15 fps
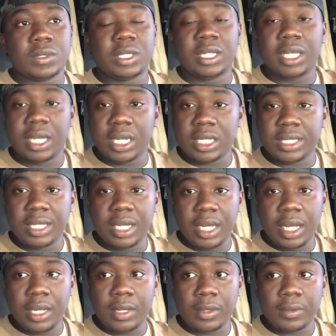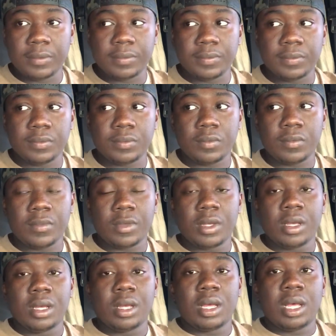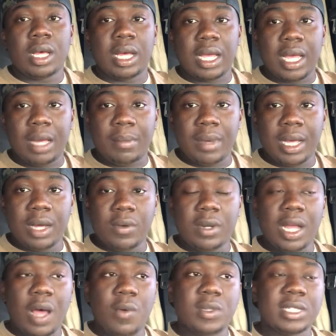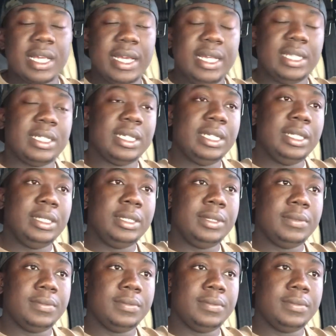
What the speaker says: get a CDL. I got mine when I was 18,